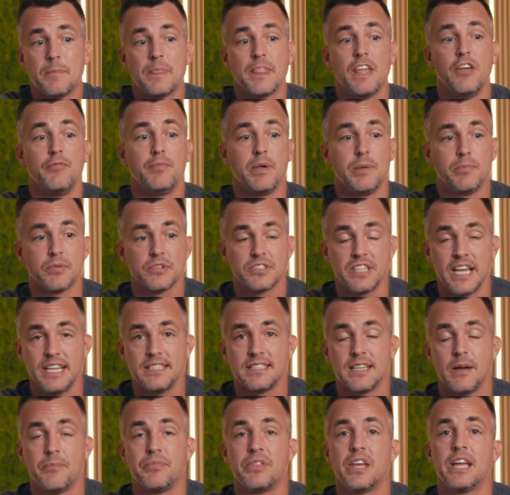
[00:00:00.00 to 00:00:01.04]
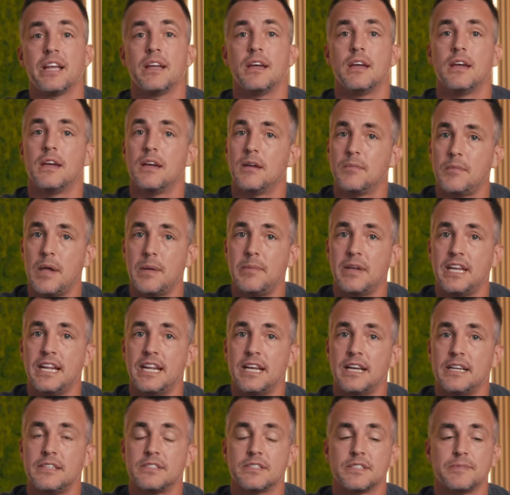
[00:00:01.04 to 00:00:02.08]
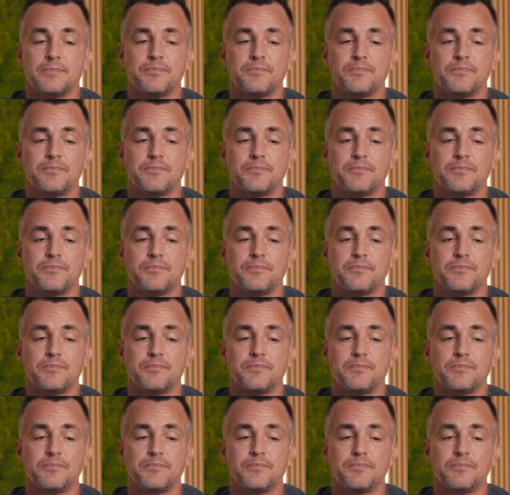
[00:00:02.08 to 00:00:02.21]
If people say something, maybe it is.